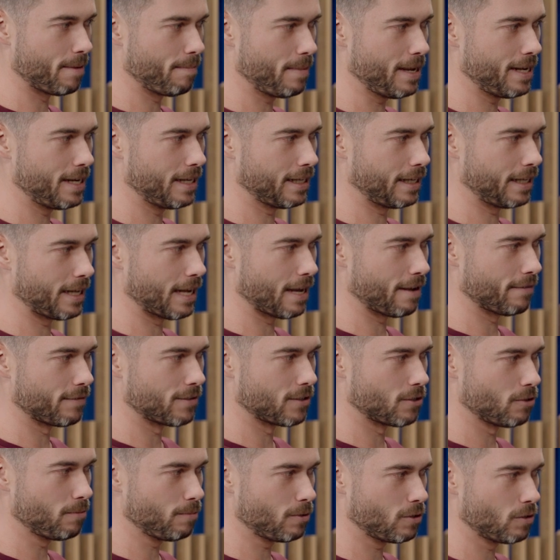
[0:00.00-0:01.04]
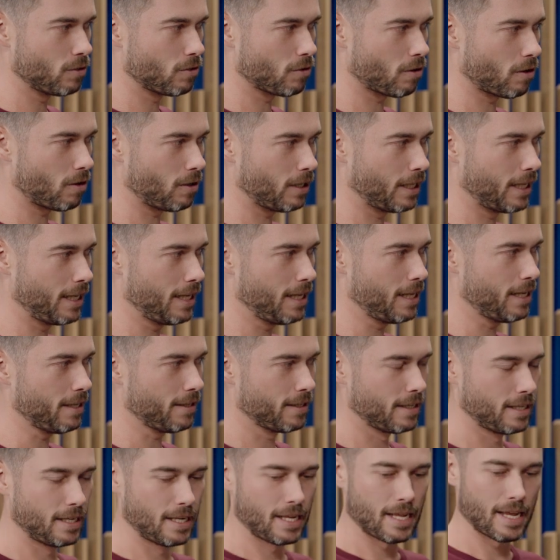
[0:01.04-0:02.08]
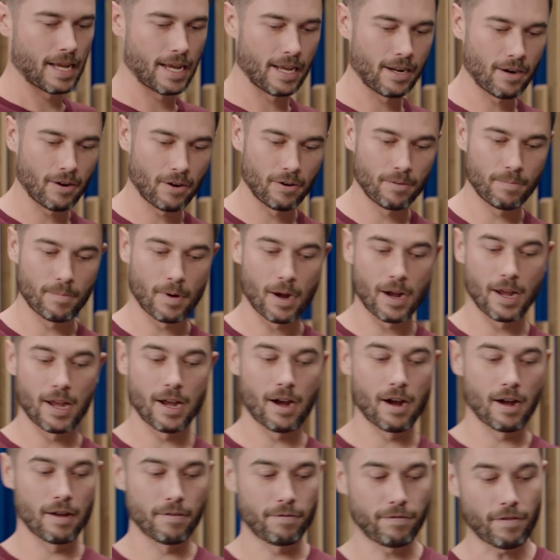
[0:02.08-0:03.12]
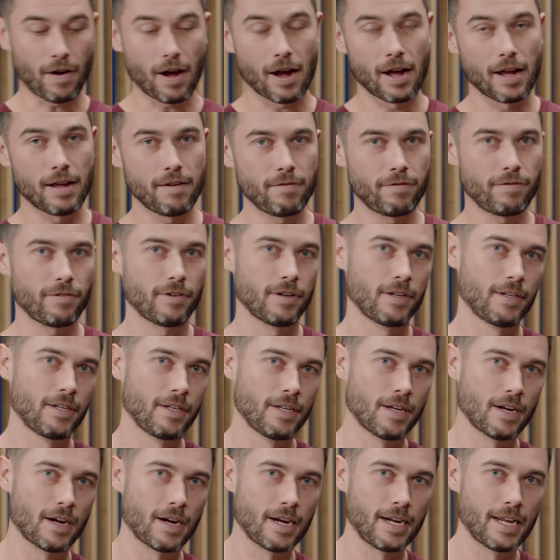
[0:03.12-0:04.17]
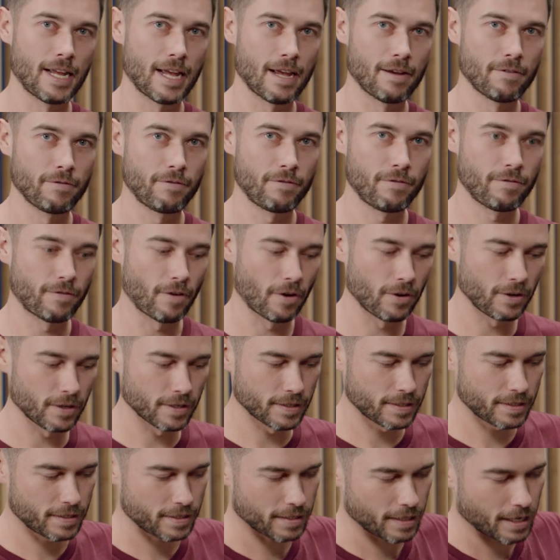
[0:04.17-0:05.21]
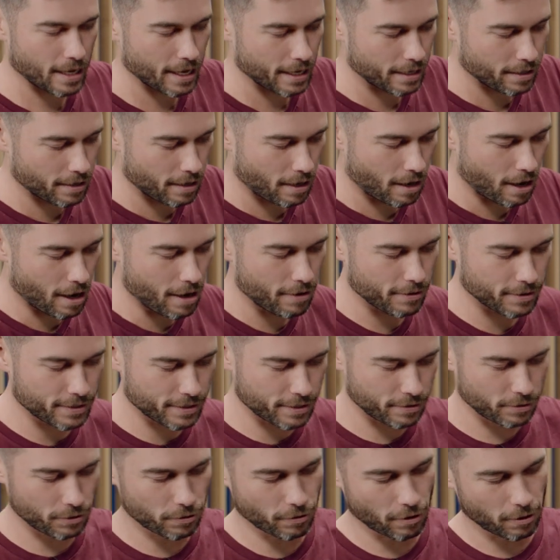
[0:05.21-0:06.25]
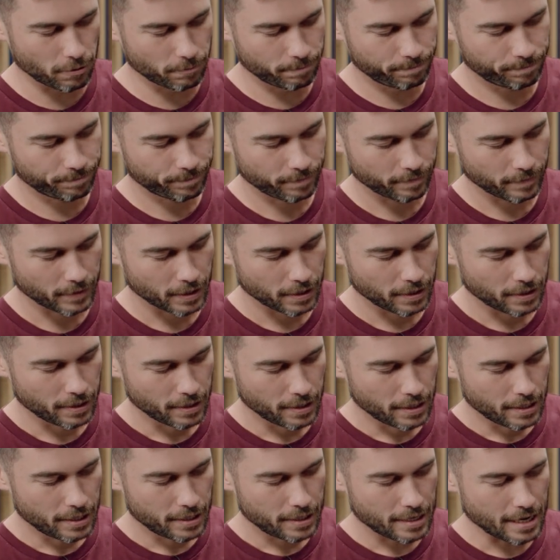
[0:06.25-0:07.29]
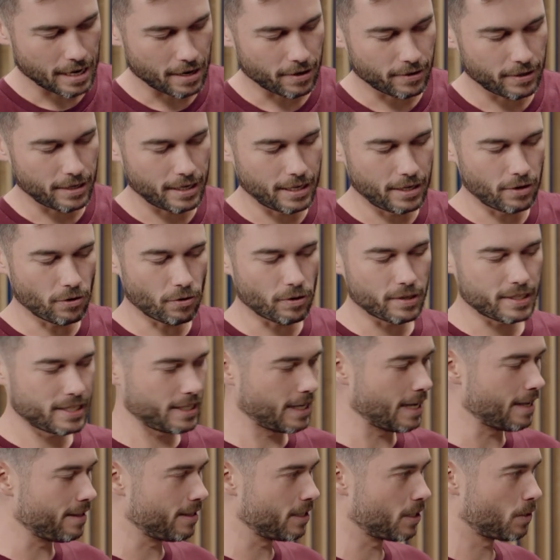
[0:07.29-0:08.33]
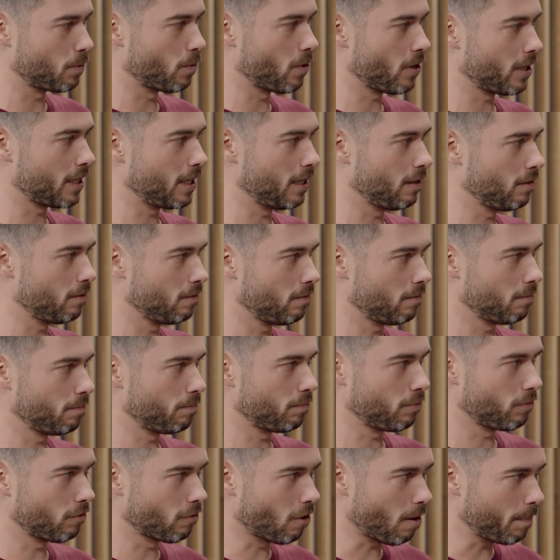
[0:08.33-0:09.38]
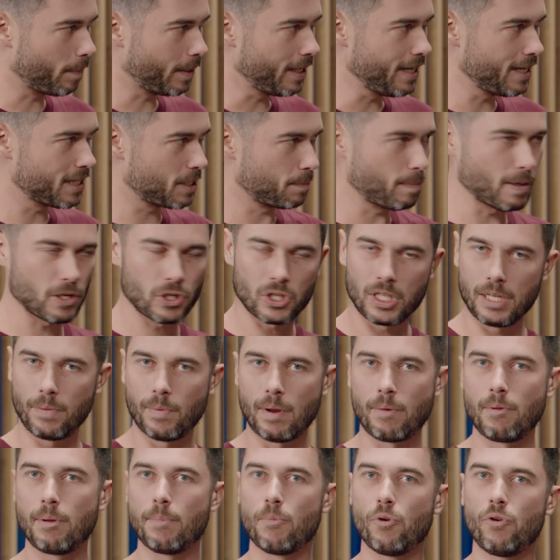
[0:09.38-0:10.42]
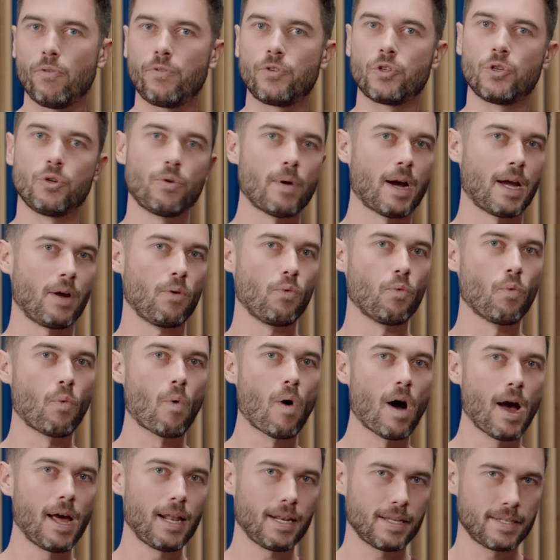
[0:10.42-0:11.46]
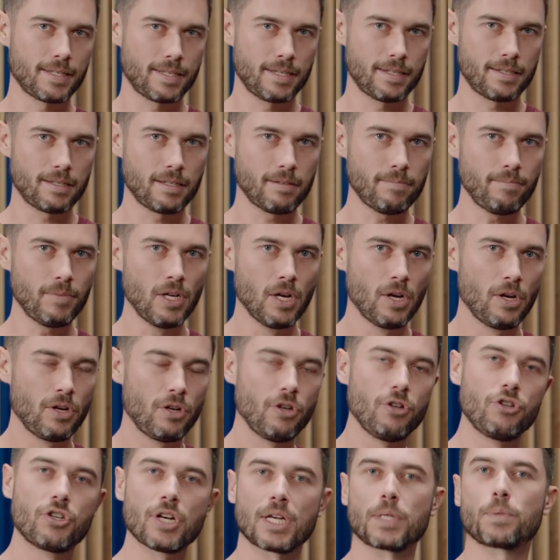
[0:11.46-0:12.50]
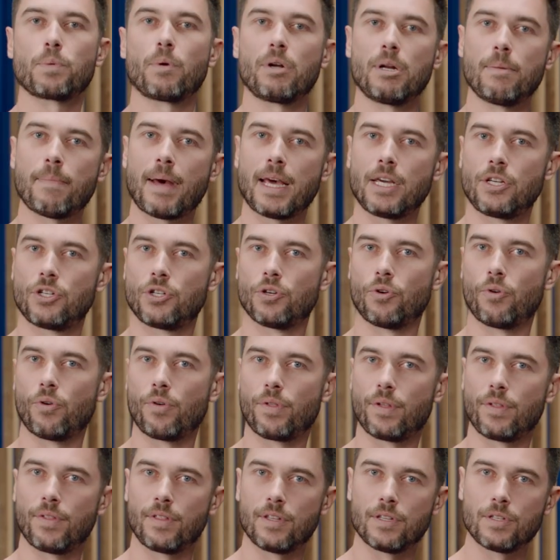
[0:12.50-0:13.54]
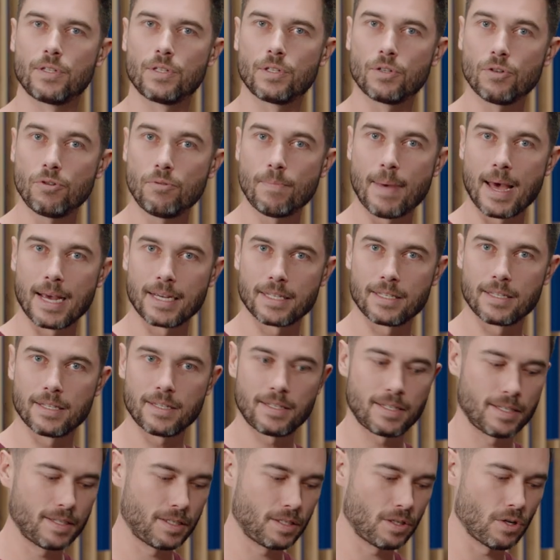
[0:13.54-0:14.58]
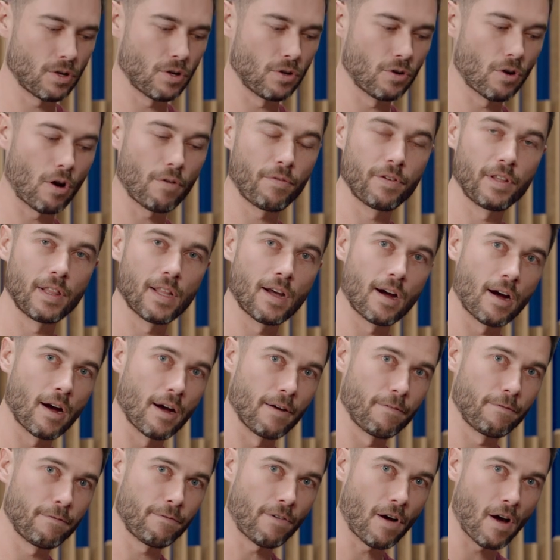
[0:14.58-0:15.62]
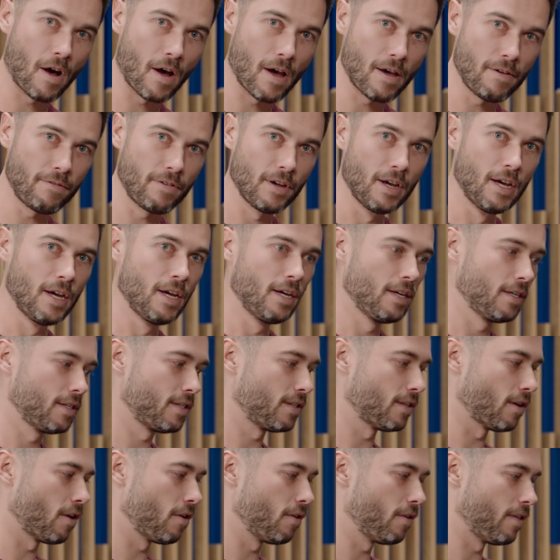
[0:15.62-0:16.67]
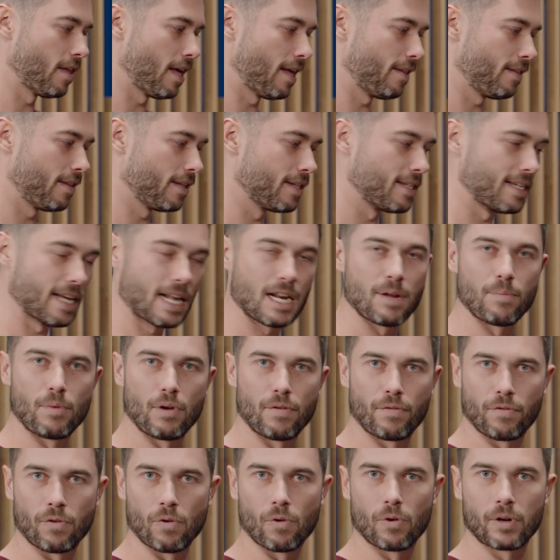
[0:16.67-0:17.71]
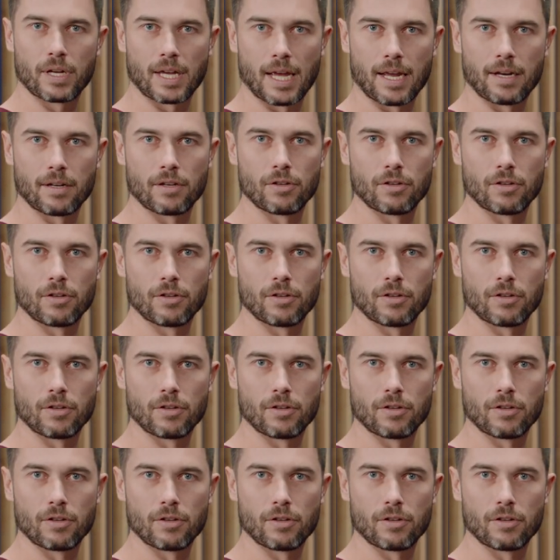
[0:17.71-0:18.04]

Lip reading: immediately have zoom control here, and on my Hi5, I have focus and iris control. Now, in order to get this working properly, especially when we move to a wireless system, you just want to make sure that the zoom axis is turned off in the Hi5 so that the ZMU-4 can